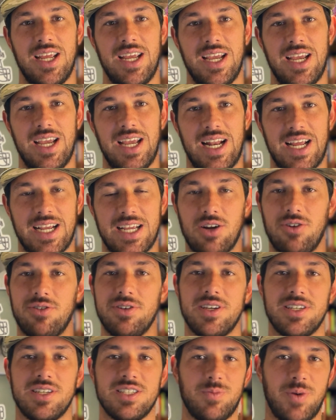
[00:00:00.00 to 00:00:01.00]
And I can
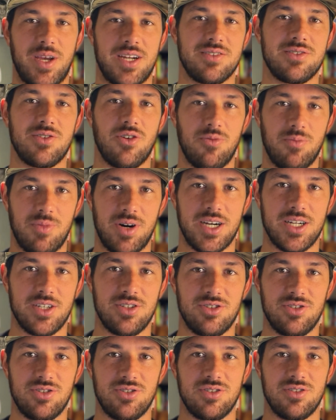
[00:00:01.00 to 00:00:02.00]
only expect so
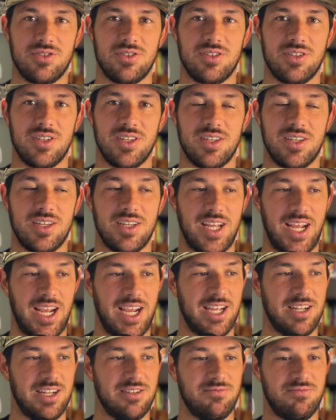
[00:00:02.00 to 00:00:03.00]
much.
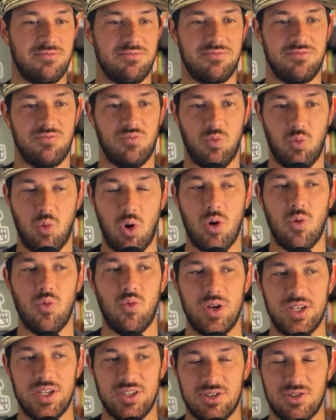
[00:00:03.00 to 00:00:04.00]
And what
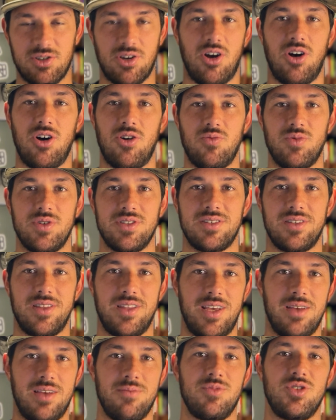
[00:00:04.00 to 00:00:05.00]
we saw was
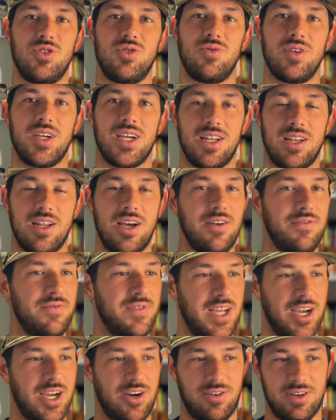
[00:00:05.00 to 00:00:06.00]
them doing enough.
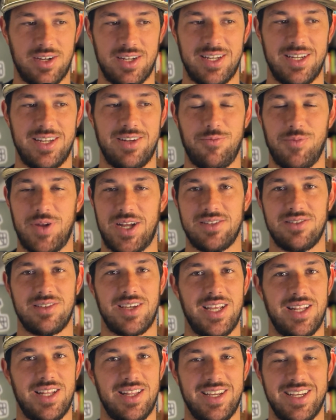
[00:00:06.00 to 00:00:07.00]
Now, I'm not
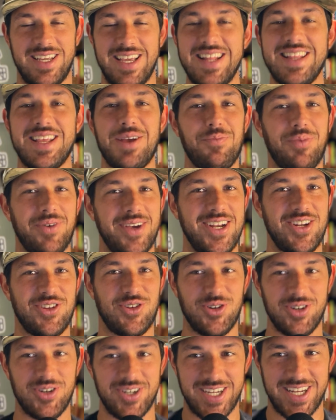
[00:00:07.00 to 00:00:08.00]
saying, again, they played
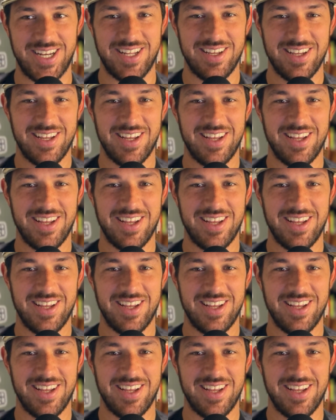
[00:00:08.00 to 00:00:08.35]
good,